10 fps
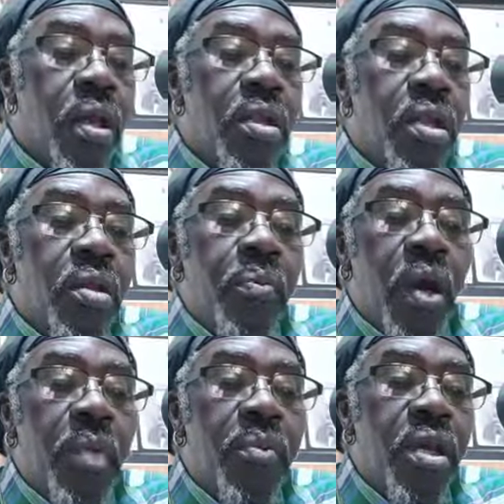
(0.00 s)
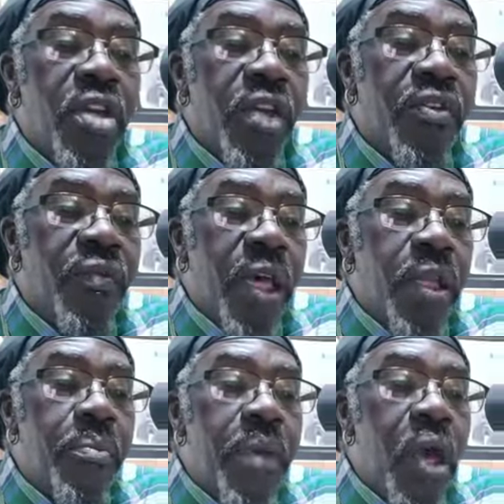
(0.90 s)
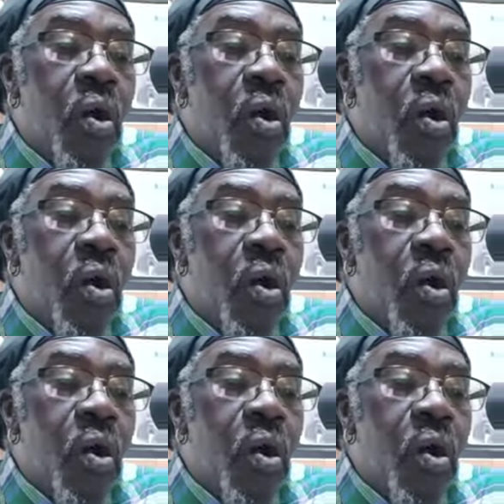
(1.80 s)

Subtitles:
the Department of Justice found the man